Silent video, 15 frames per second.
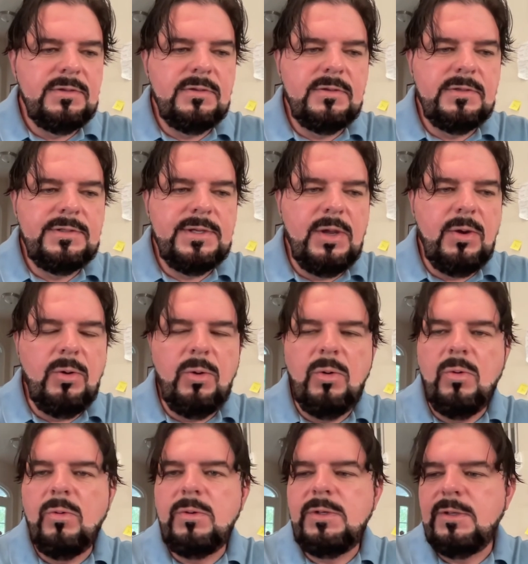
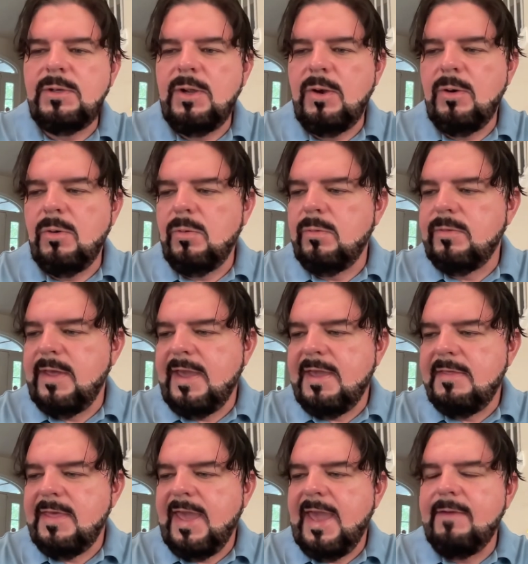so, you know,
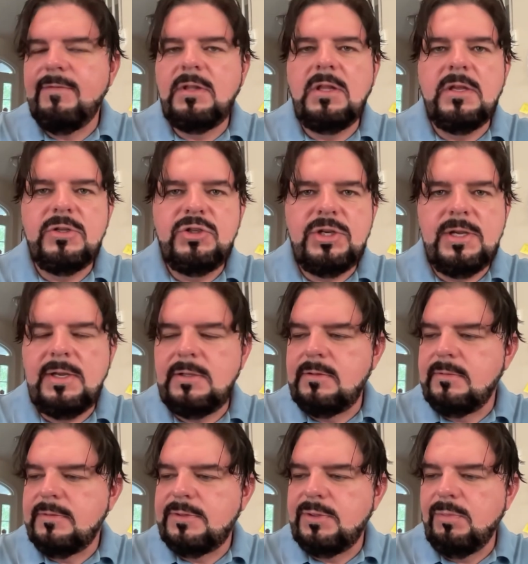they have a
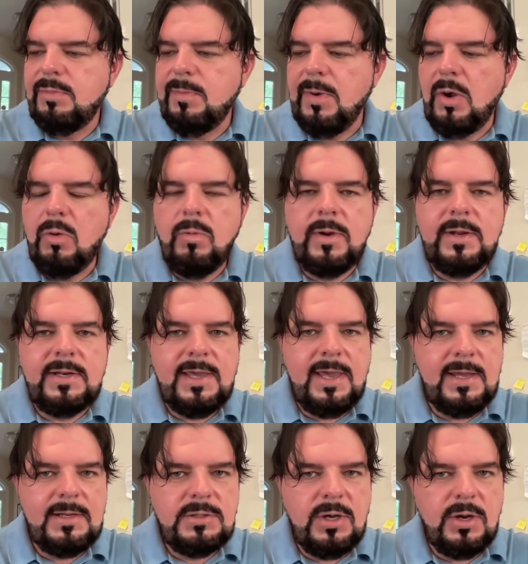legit Super Bowl winning
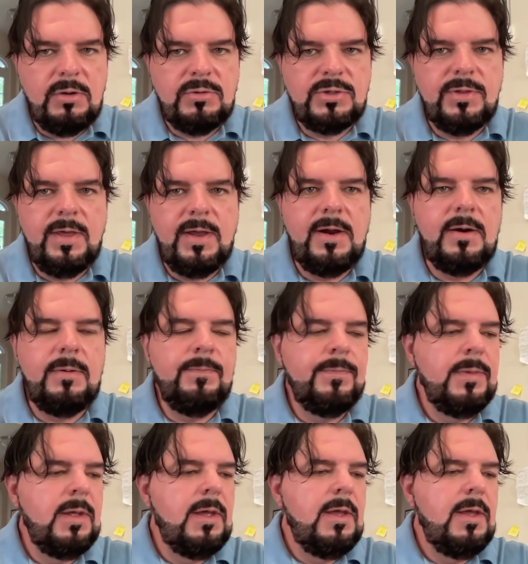head coach there.